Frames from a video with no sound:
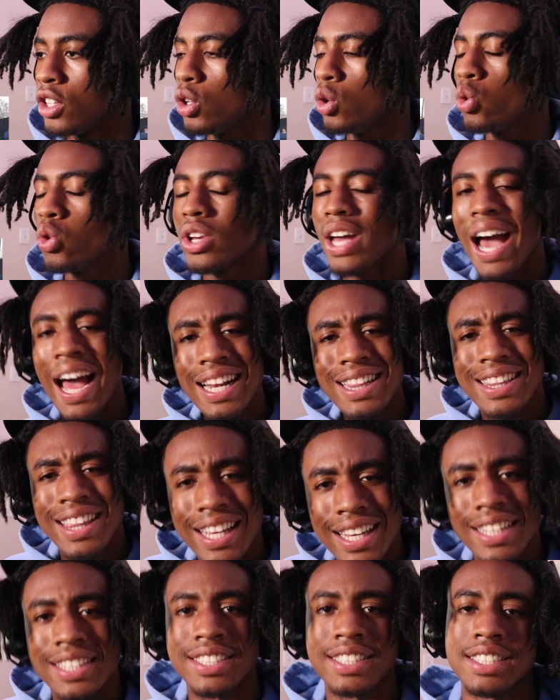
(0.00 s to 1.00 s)
You got
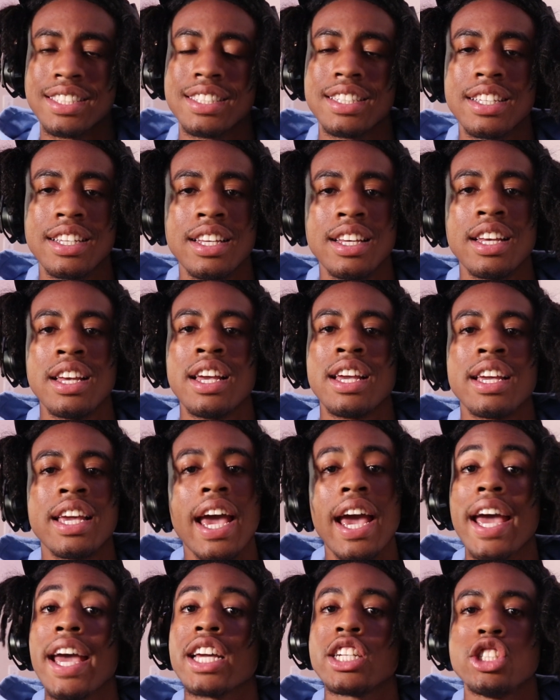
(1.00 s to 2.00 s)
this. 4-3.
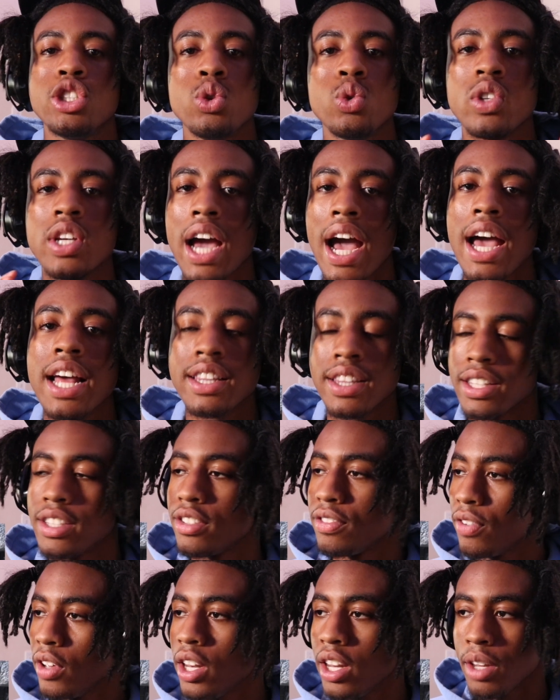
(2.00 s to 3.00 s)
Cash, you got
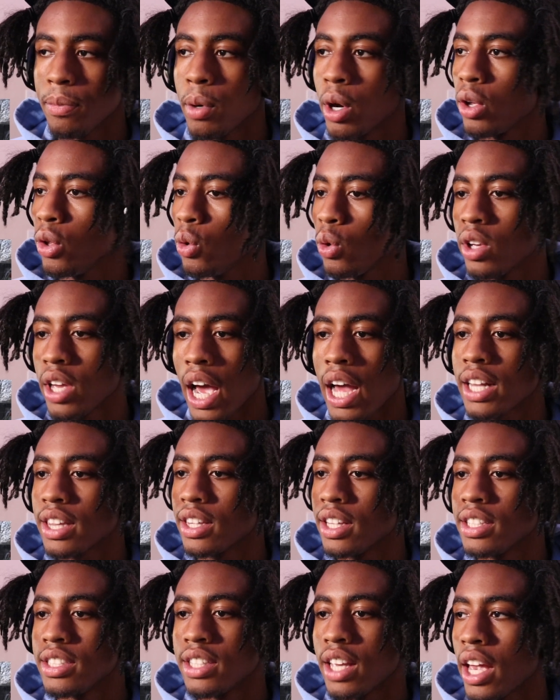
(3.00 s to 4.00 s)
this, bro. You got
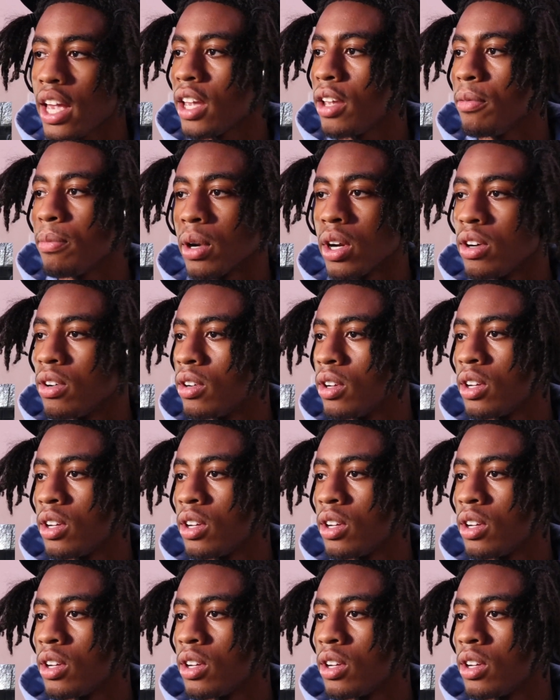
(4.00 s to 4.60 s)
this game, bro.